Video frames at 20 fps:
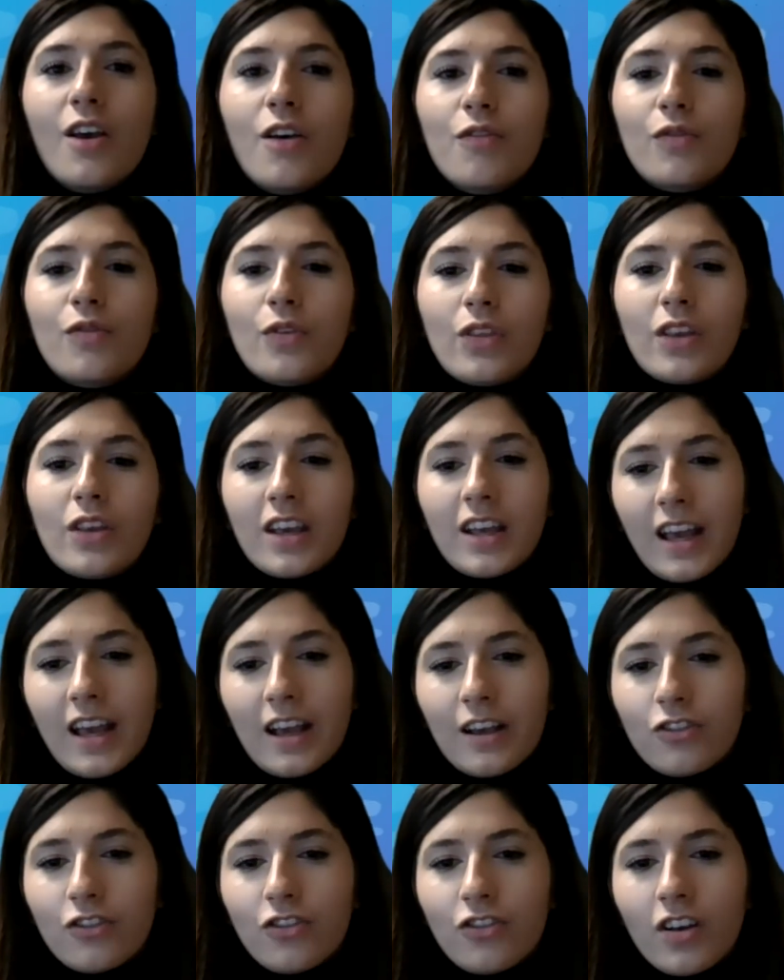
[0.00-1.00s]
for the
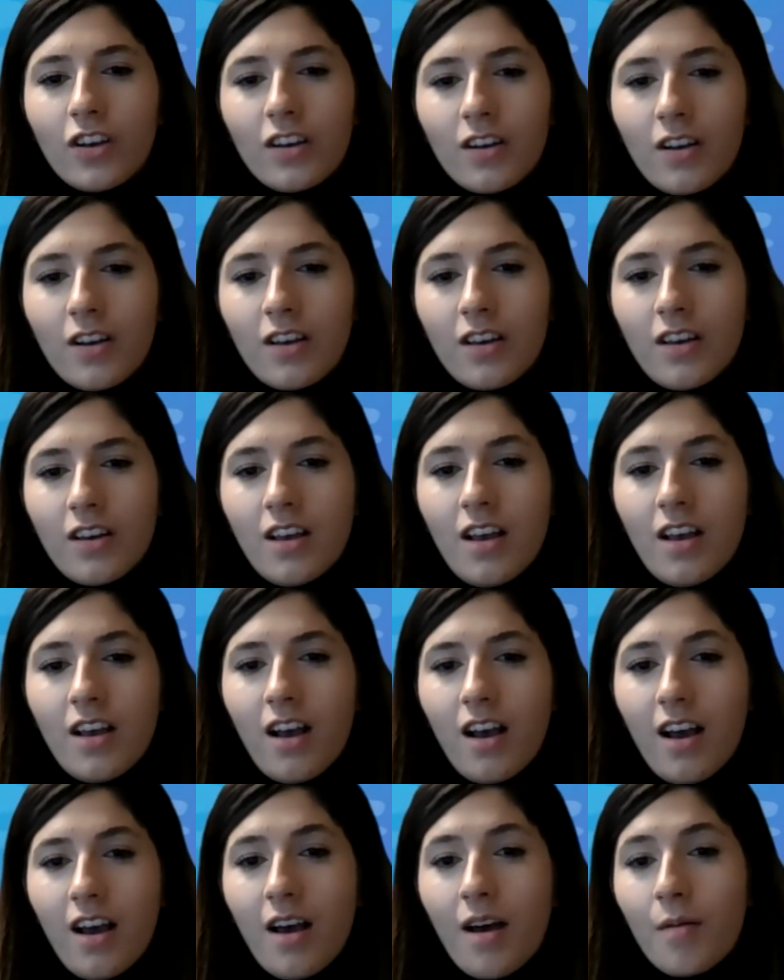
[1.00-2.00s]
connection.
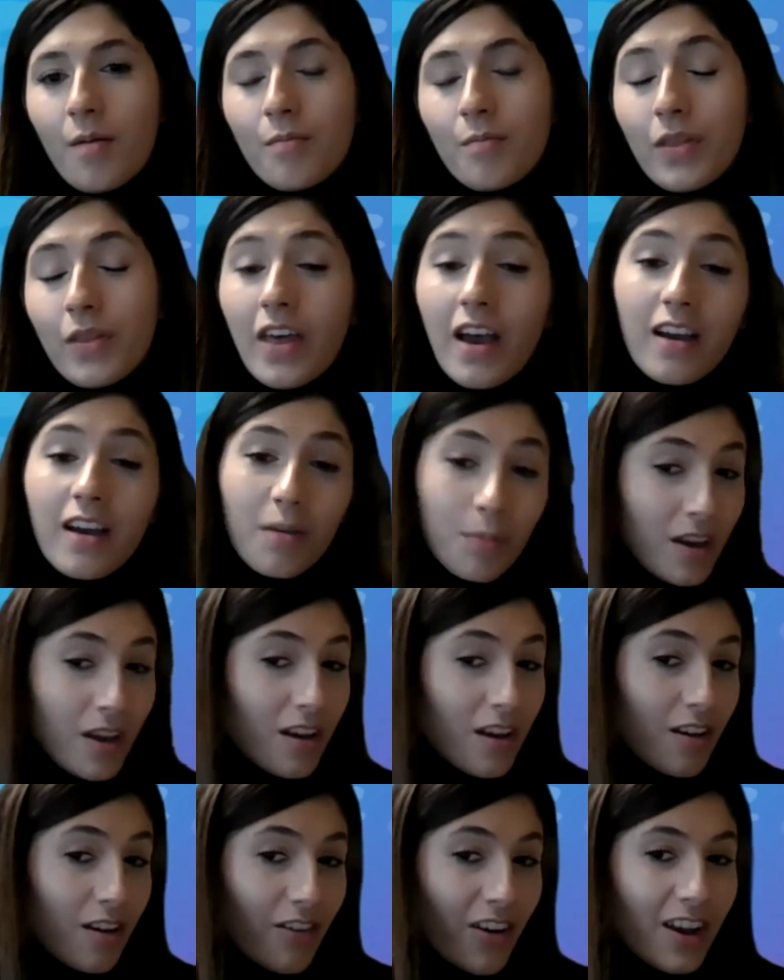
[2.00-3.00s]
But that could be
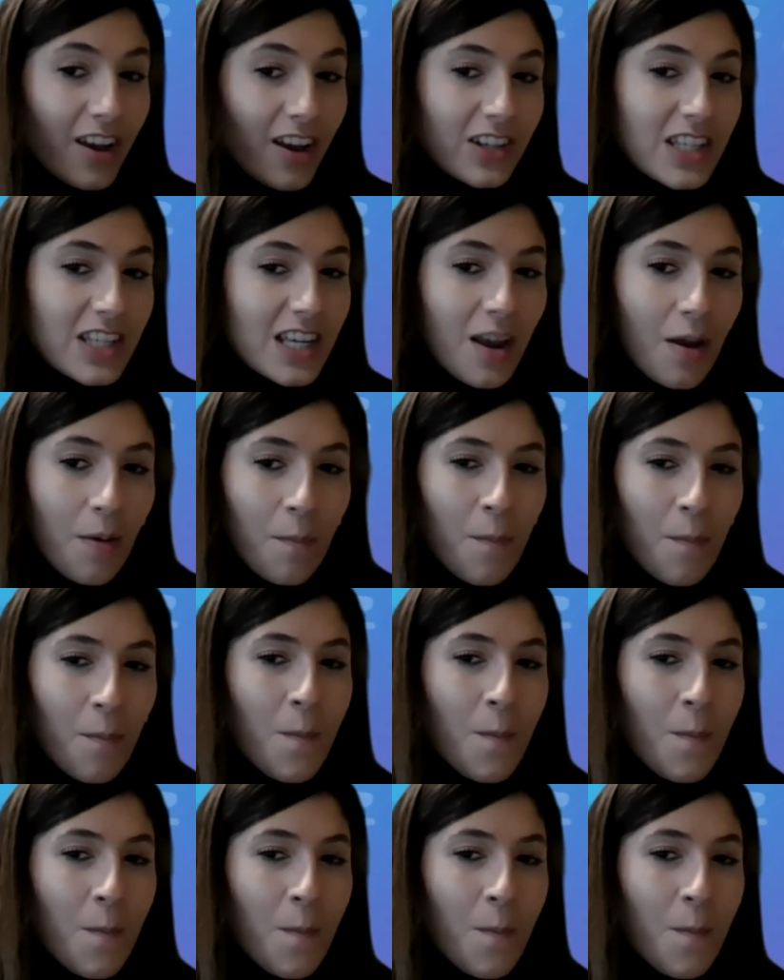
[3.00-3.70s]
a great idea.